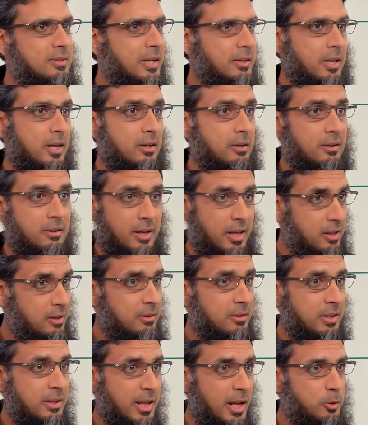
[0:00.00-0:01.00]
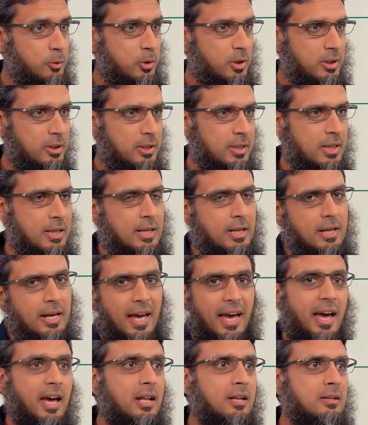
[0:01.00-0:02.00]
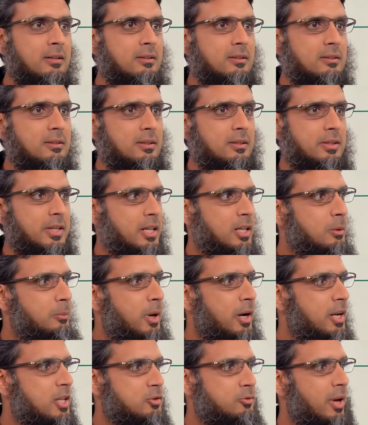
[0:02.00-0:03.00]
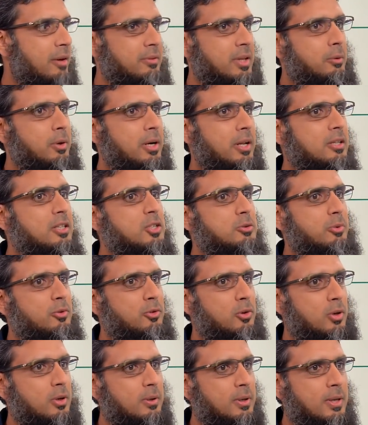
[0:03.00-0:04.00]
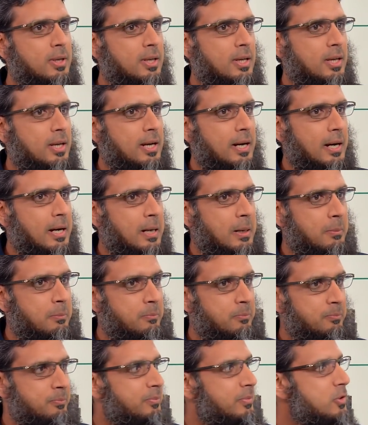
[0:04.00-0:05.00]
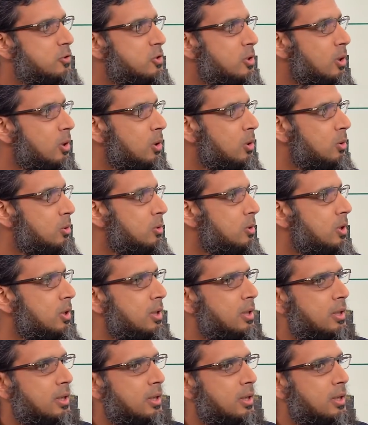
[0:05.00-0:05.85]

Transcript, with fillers: that are in the network. Right. And the other part is we have never done this before. Um, so